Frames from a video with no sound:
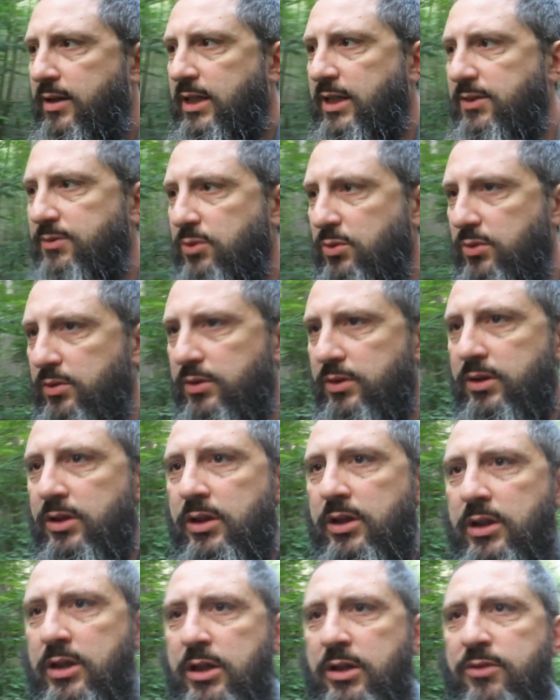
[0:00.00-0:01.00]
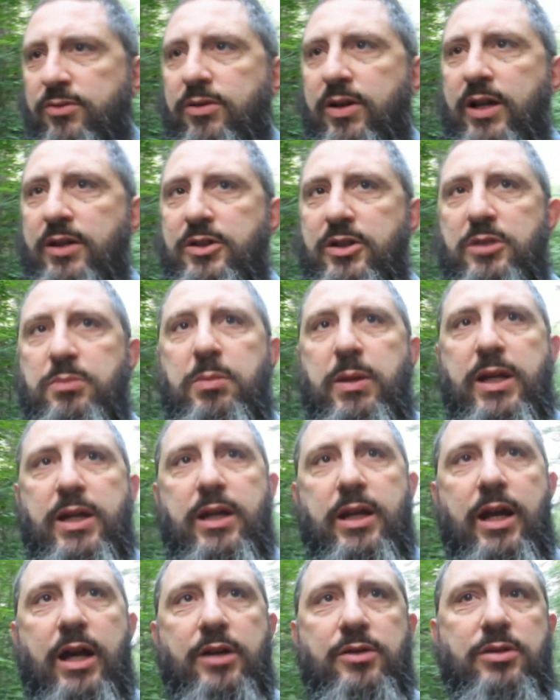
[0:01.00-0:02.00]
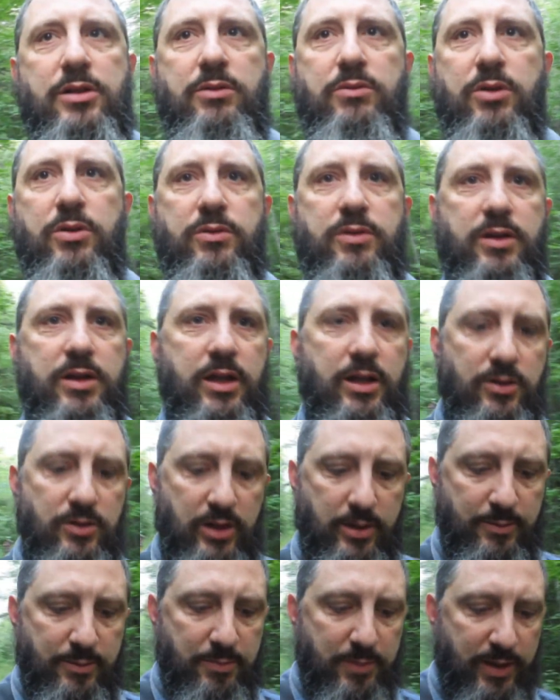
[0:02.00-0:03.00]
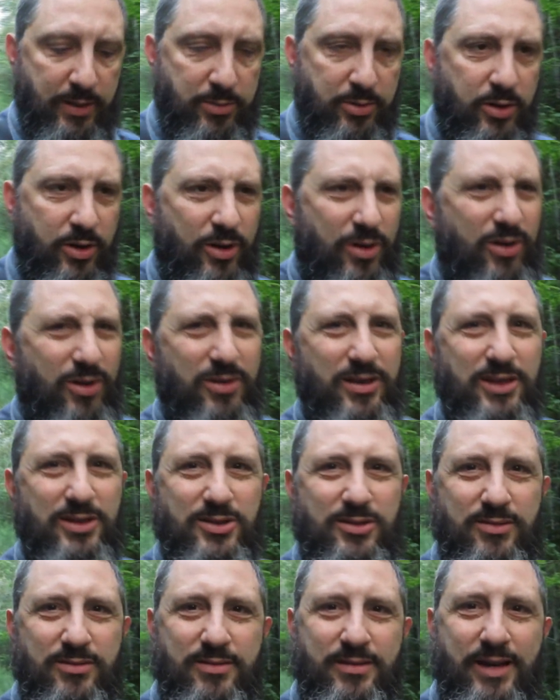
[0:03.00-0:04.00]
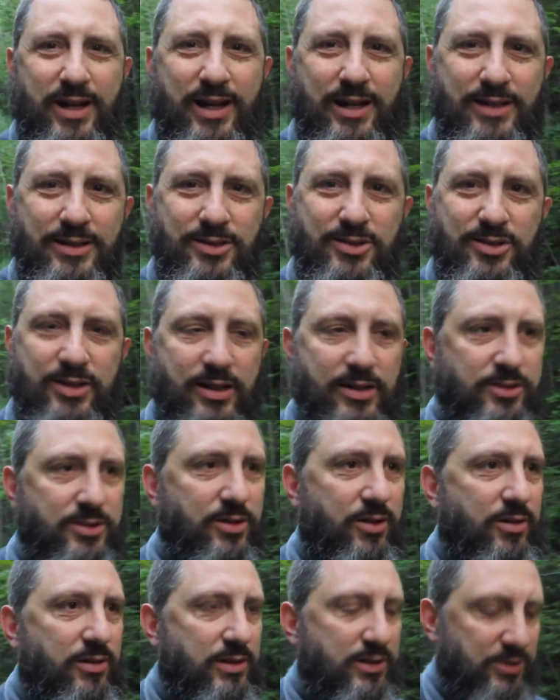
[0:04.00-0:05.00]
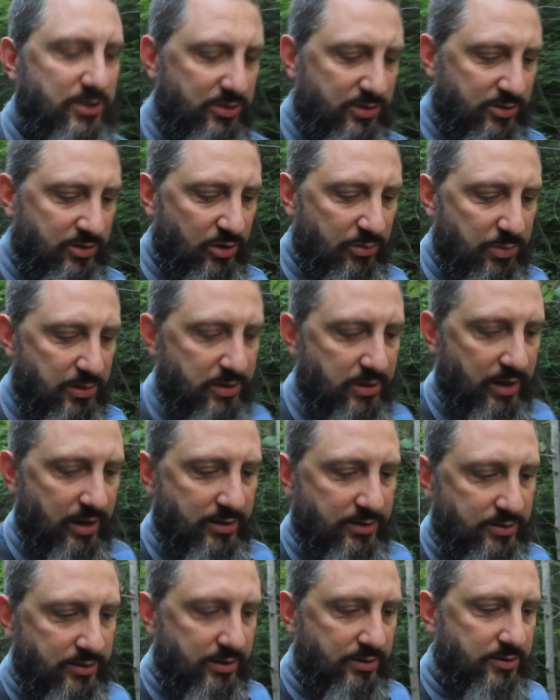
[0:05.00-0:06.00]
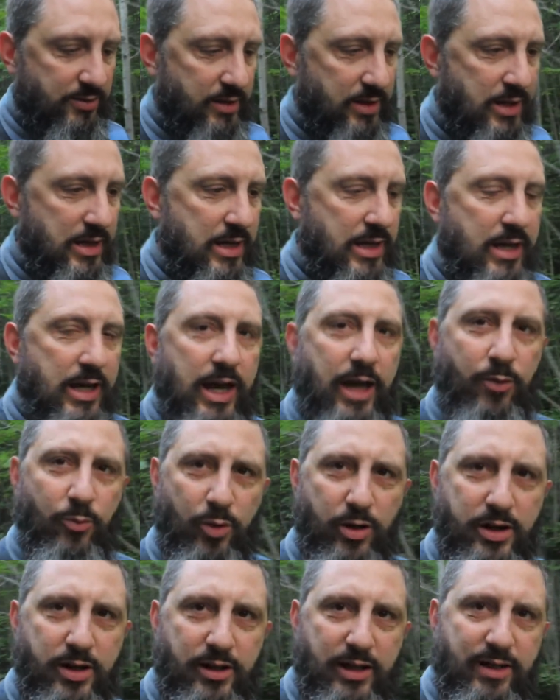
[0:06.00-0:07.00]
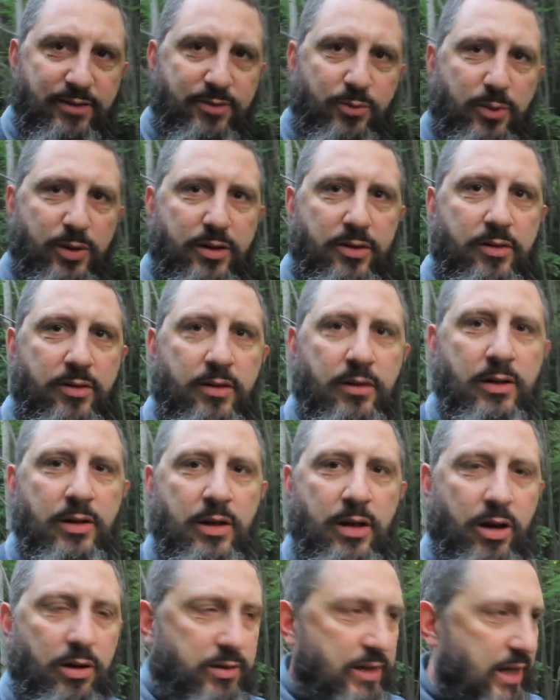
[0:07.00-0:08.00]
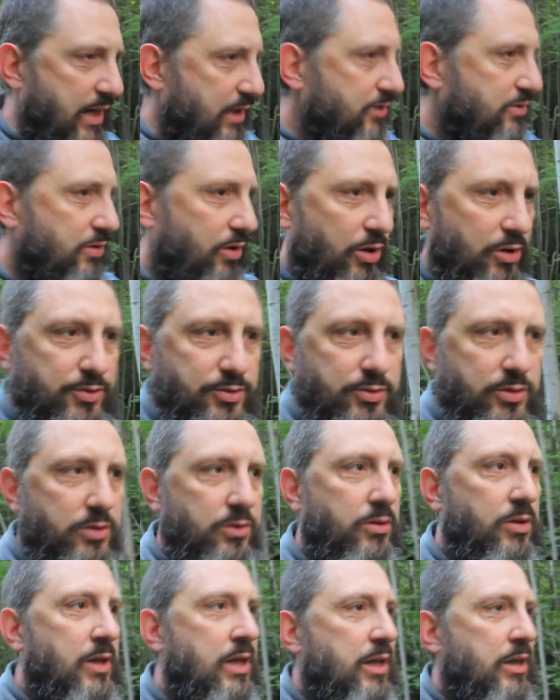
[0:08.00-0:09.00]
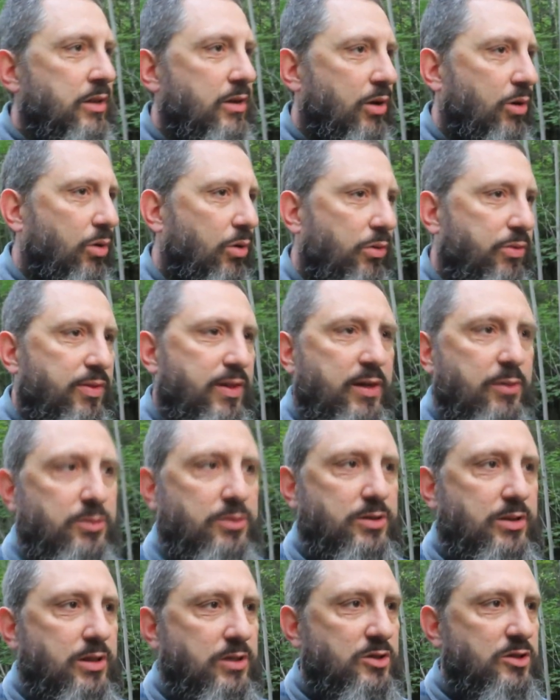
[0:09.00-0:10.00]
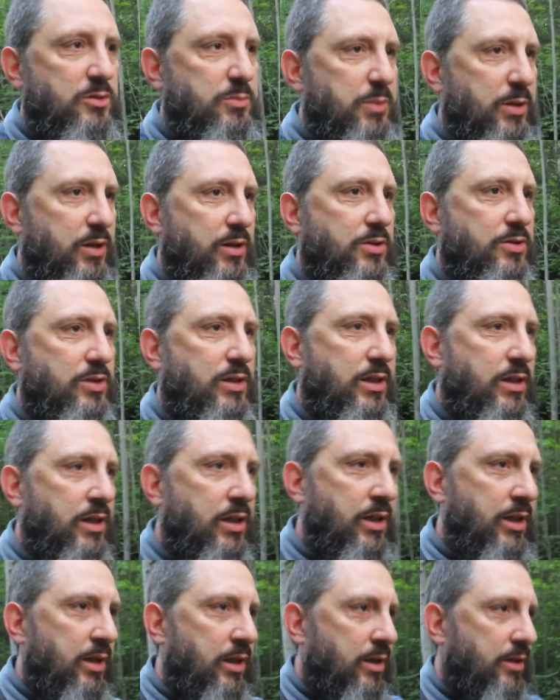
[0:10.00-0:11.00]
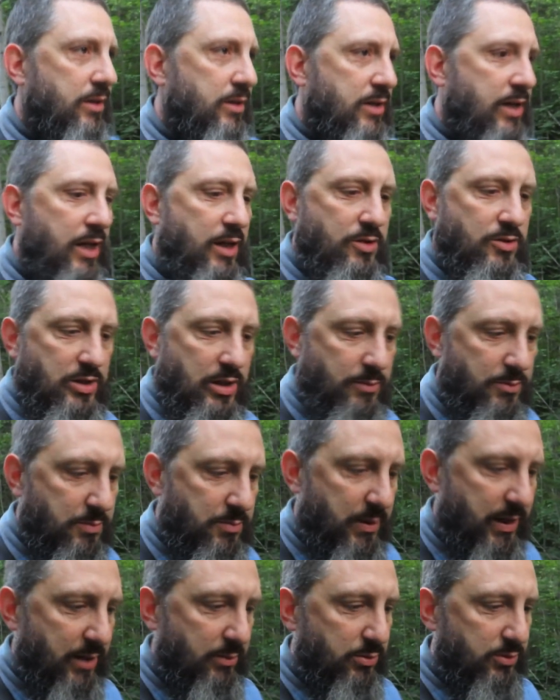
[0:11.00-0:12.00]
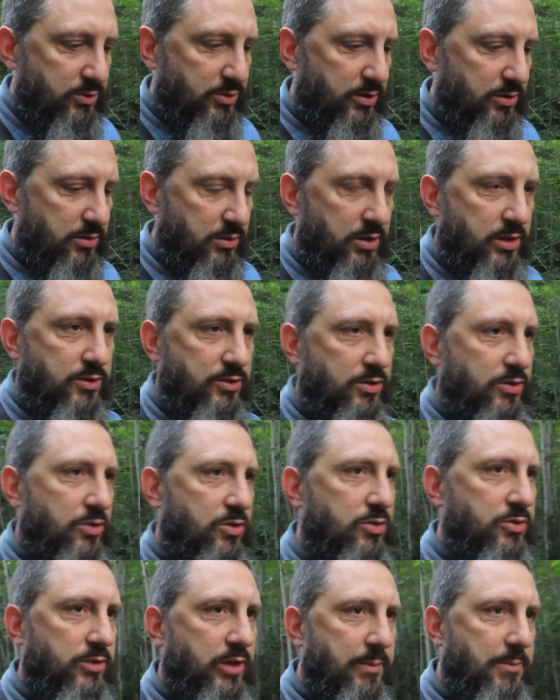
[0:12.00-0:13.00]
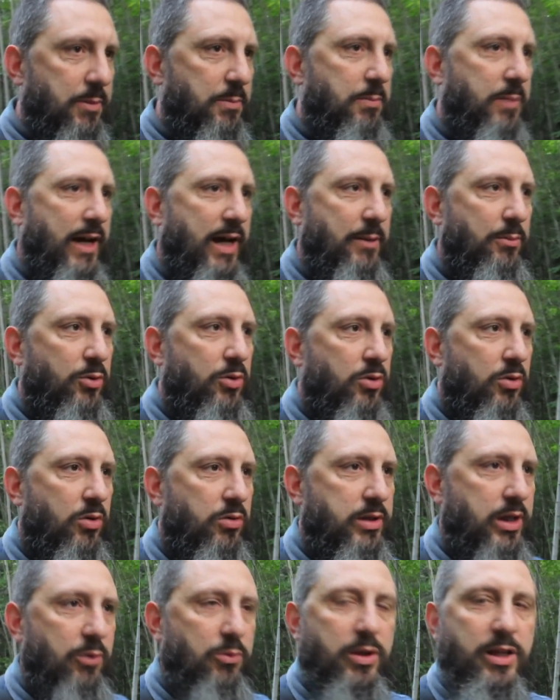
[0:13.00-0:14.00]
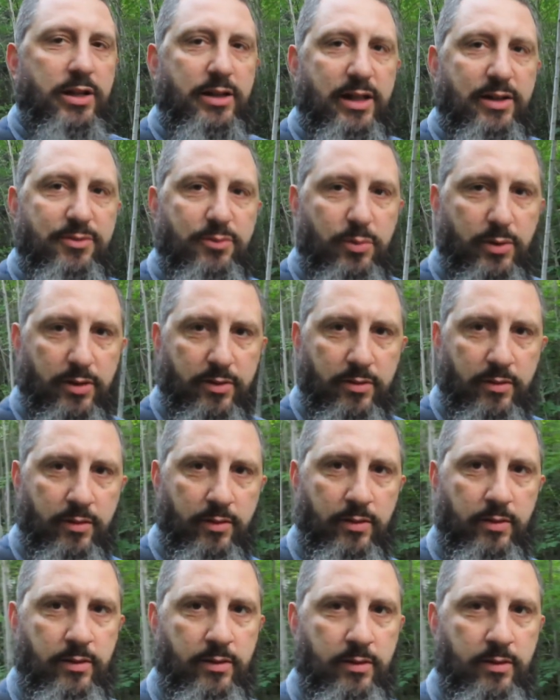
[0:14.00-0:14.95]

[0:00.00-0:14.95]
and evil and Francis Bacon actually wrote the King James Bible and all this nonsense, all this stupid nonsense. And what are you left with? Okay, it's all true. The whole thing was a conspiracy. The King James Bible is a, it's a corrupt Bible. Okay, what are you left with?